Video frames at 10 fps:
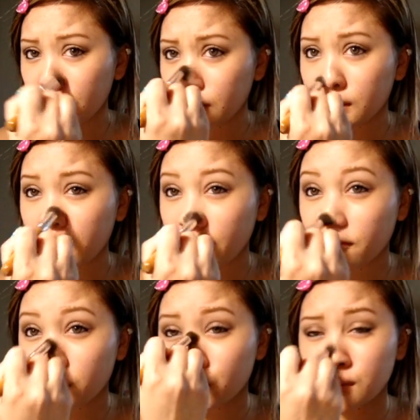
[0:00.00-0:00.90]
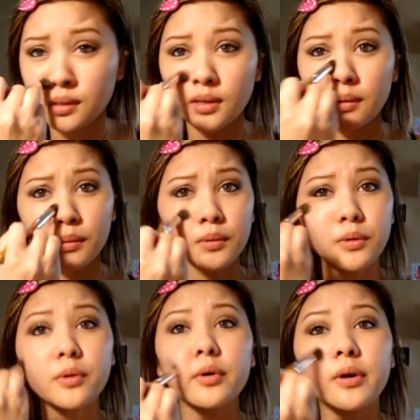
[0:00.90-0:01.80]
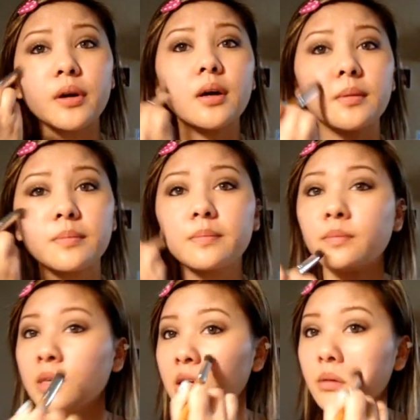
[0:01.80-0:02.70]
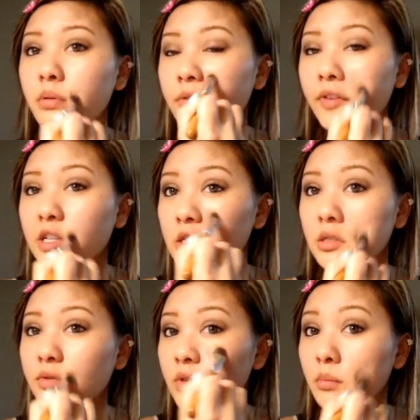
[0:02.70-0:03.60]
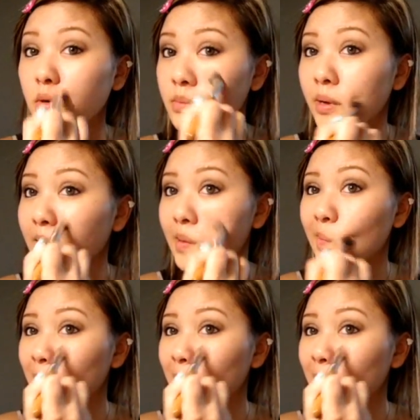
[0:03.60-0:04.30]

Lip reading: it covers your imperfections for the most part.